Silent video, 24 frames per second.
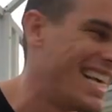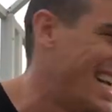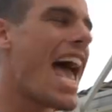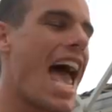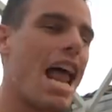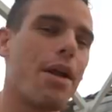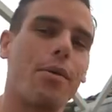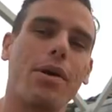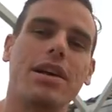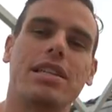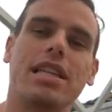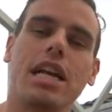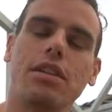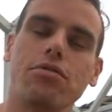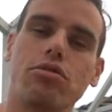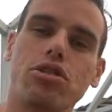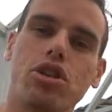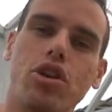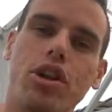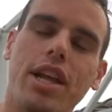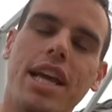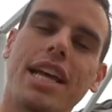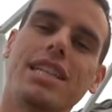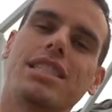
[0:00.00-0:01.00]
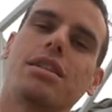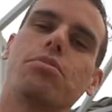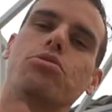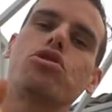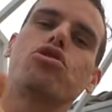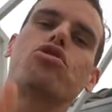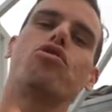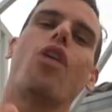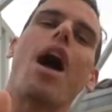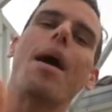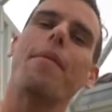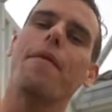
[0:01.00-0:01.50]
Anyways, thanks for tuning in.
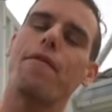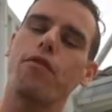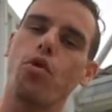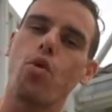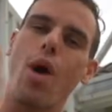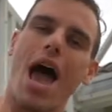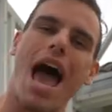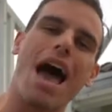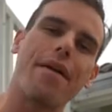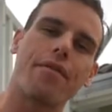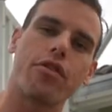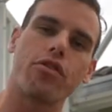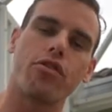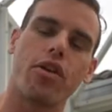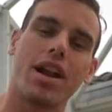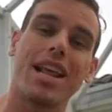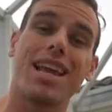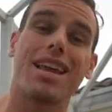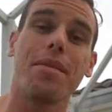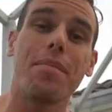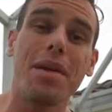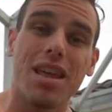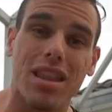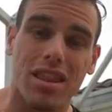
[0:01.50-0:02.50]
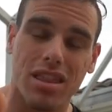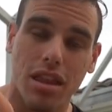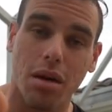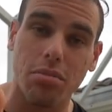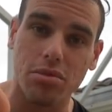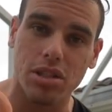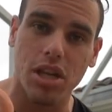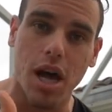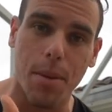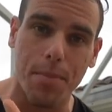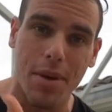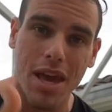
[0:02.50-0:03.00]
Subscribe if you haven't already. Give me a
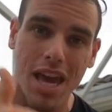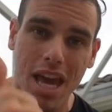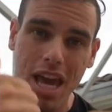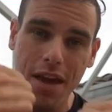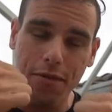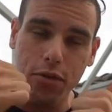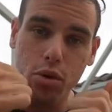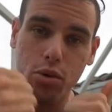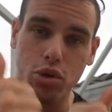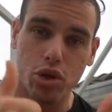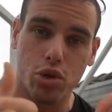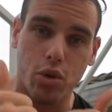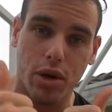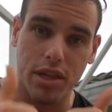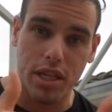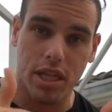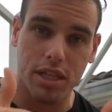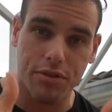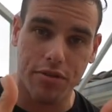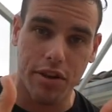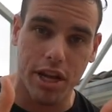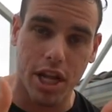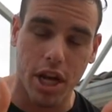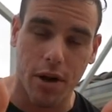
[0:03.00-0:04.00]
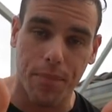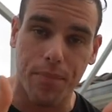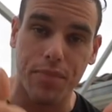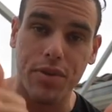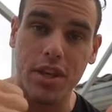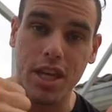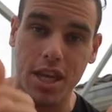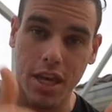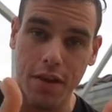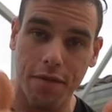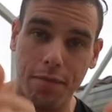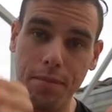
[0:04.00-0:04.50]
thumbs up if you enjoyed this video.
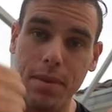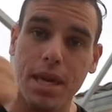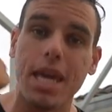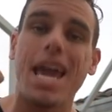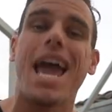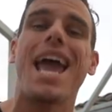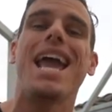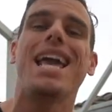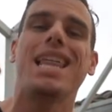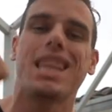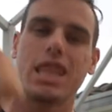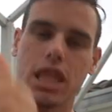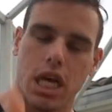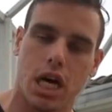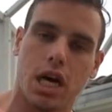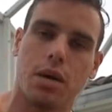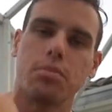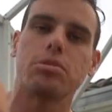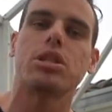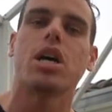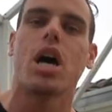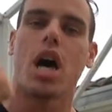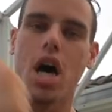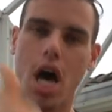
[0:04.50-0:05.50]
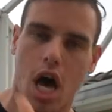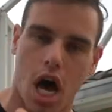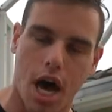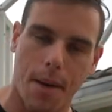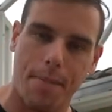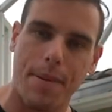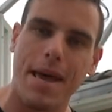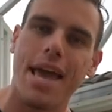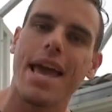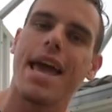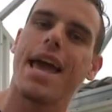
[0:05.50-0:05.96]
Give me a thumbs up